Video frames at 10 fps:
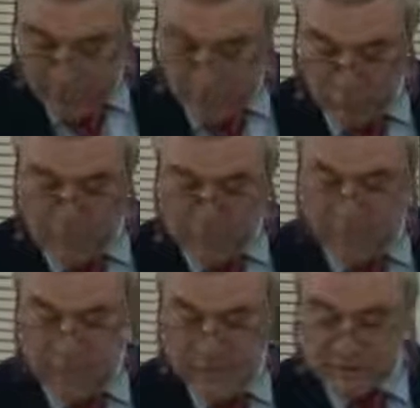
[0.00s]
Gibraltar's
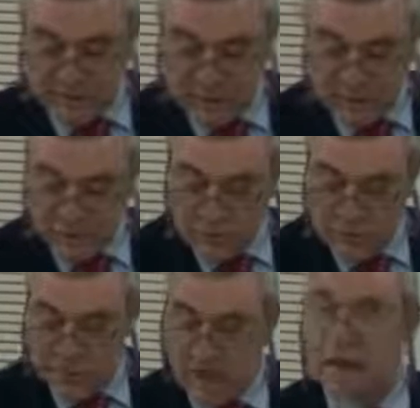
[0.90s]
participation
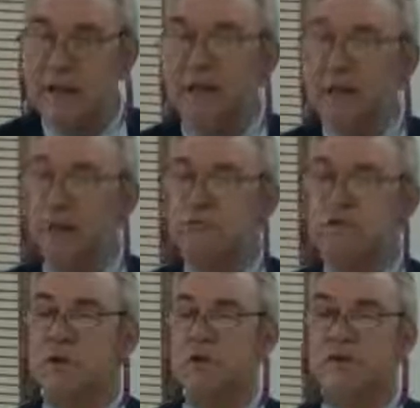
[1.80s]
in the Island
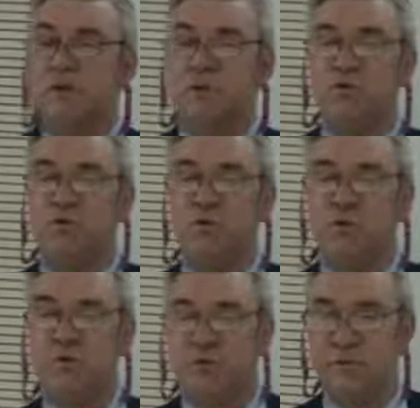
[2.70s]
Games from
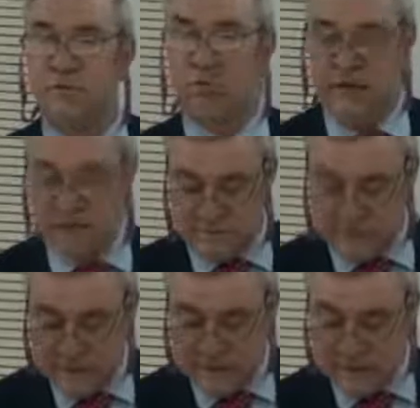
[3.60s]

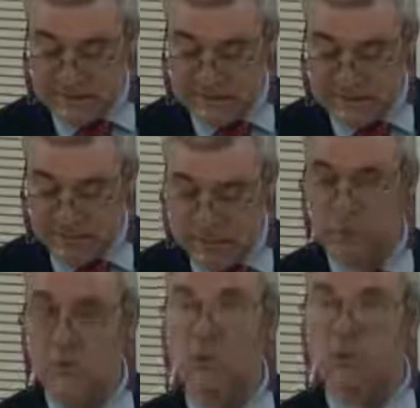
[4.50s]

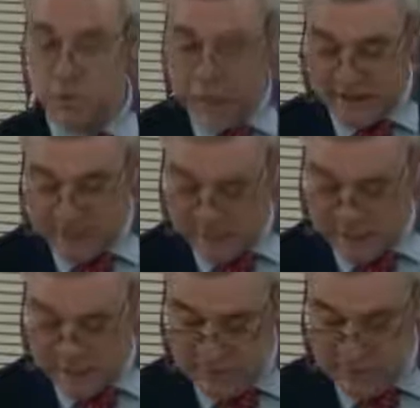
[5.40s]
1987 to date.
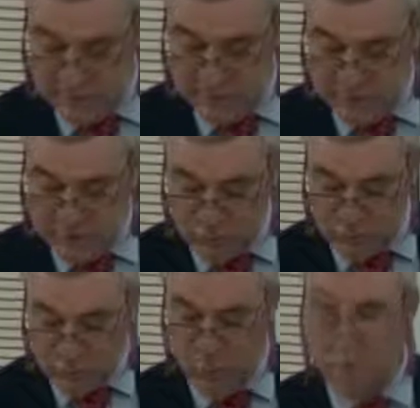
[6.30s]
This will
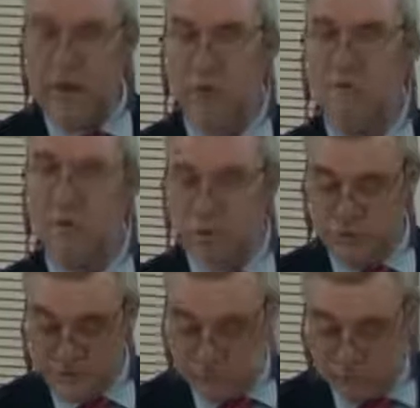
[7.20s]
be organized in
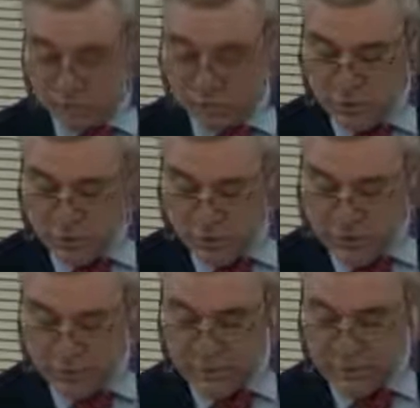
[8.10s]
conjunction
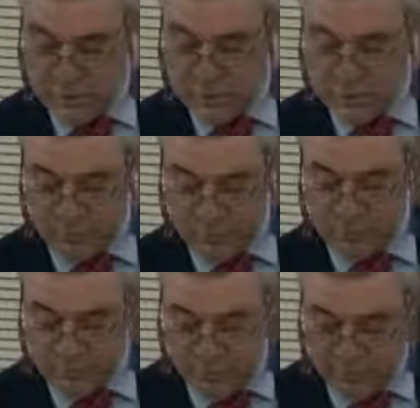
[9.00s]
with the
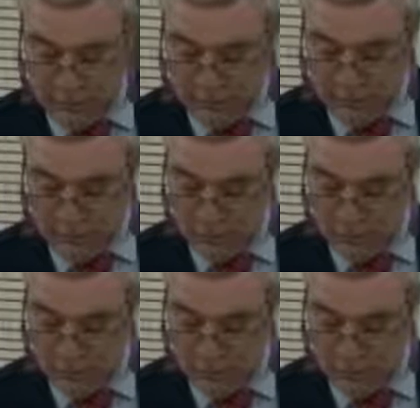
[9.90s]
Gibraltar Chronicle.